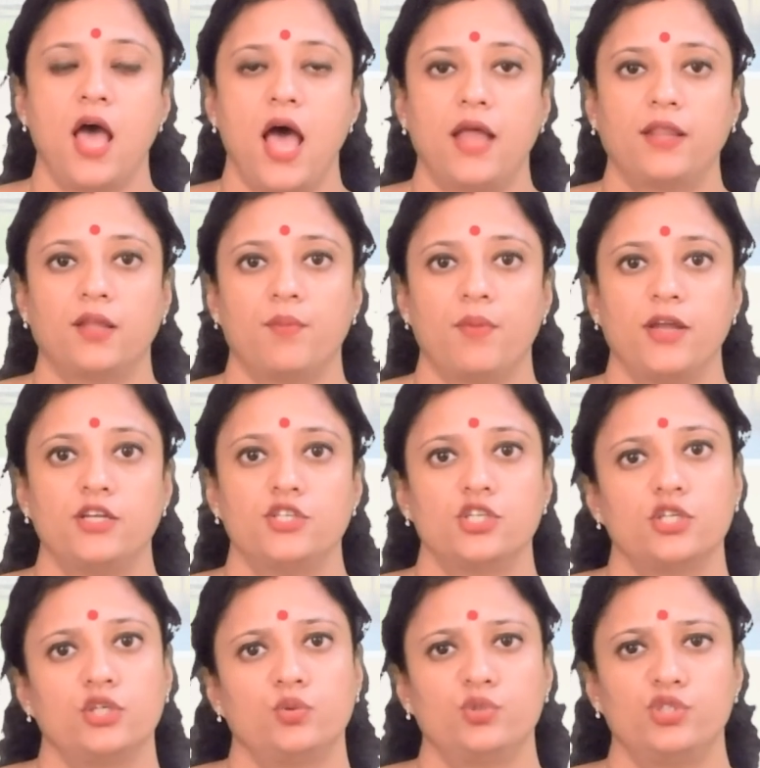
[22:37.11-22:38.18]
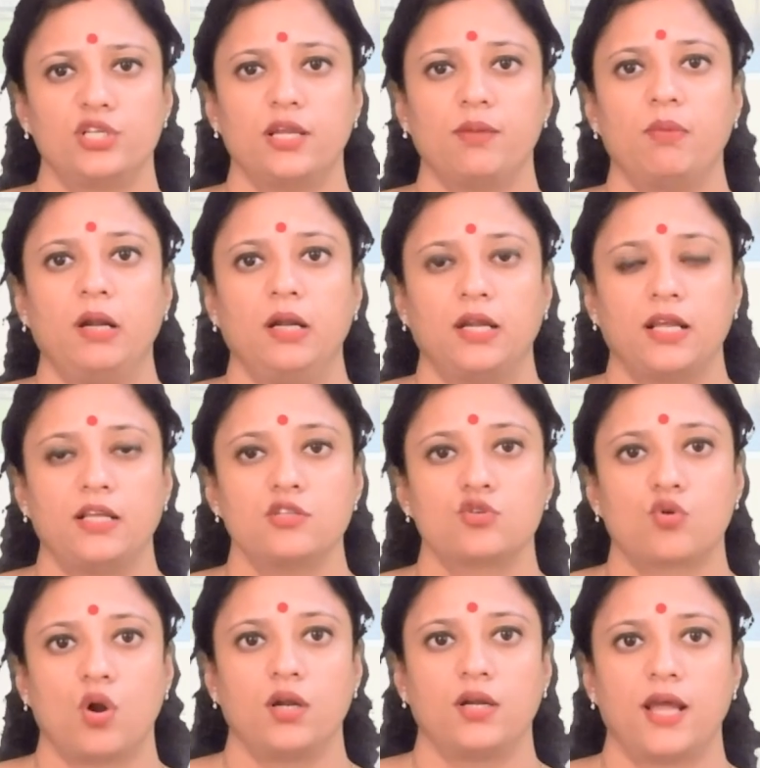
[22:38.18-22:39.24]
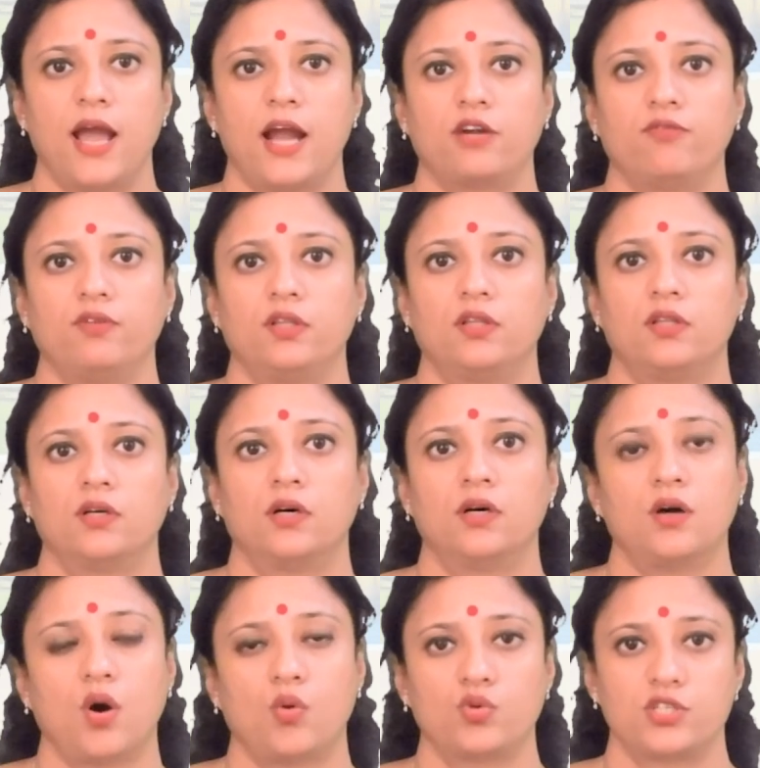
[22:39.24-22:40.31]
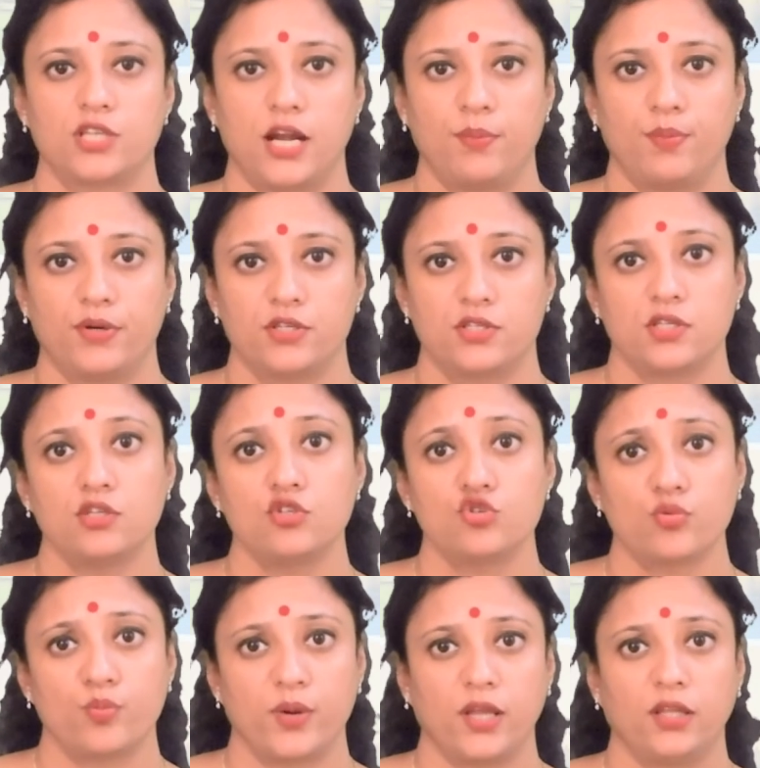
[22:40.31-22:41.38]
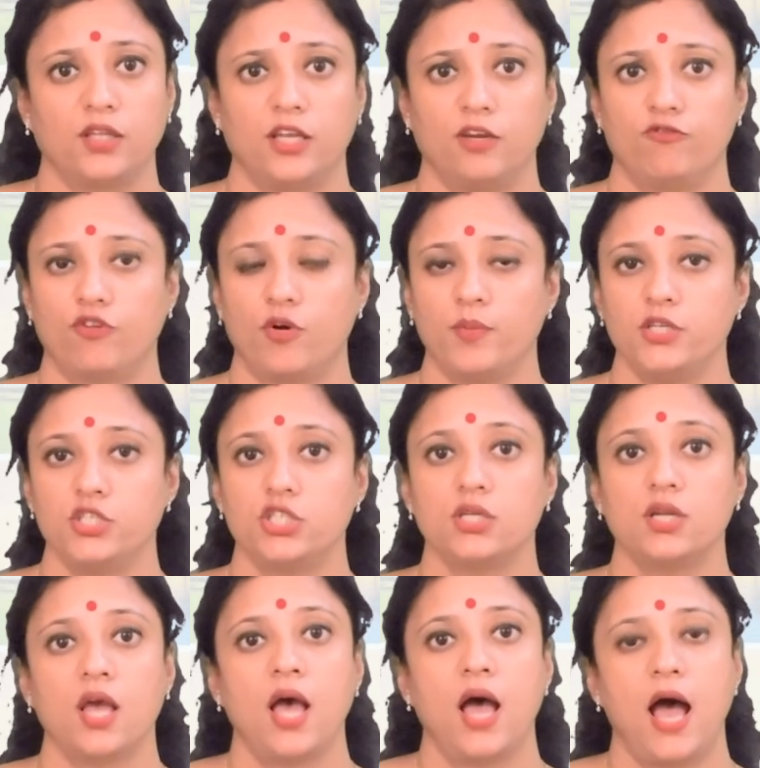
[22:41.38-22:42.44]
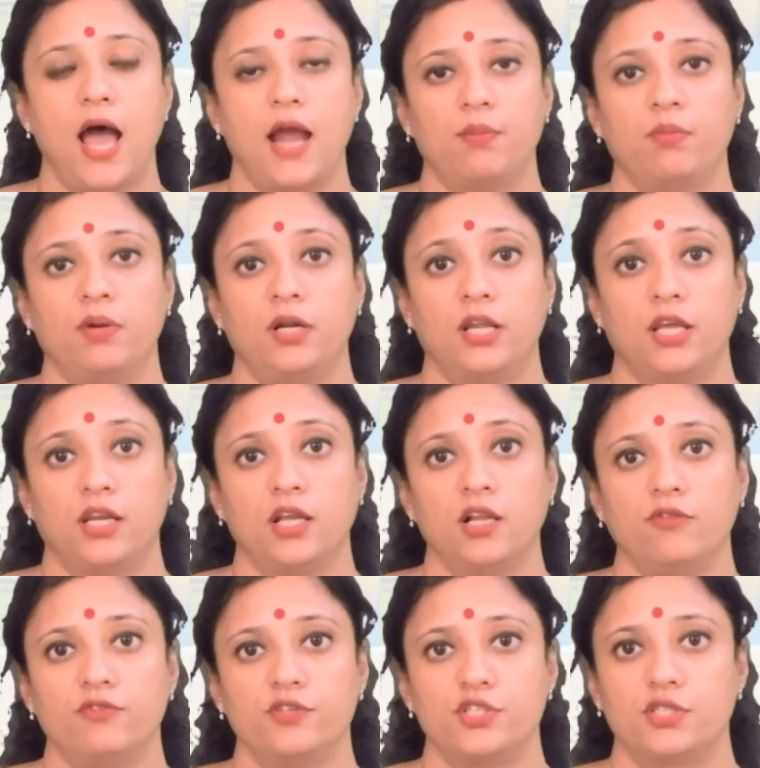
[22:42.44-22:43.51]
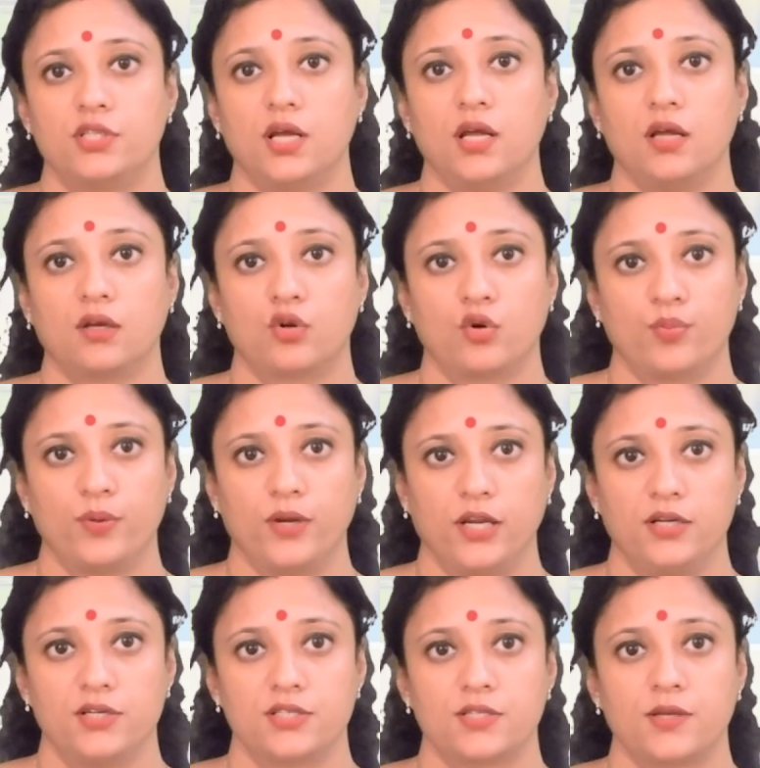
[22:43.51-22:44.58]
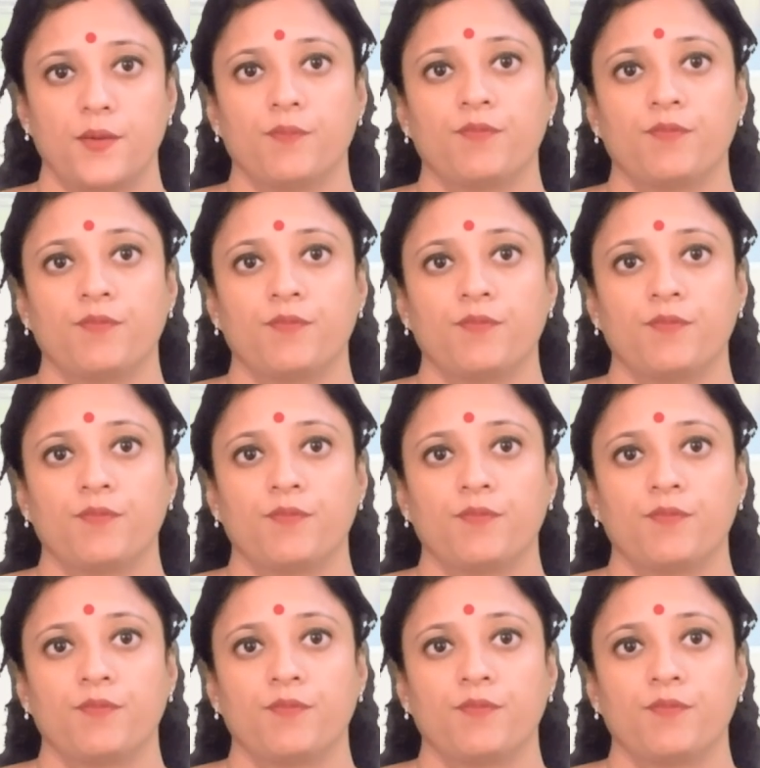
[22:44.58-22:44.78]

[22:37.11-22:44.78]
and the manager usually maintains contact with the outside persons to bring the information and material which the group needs.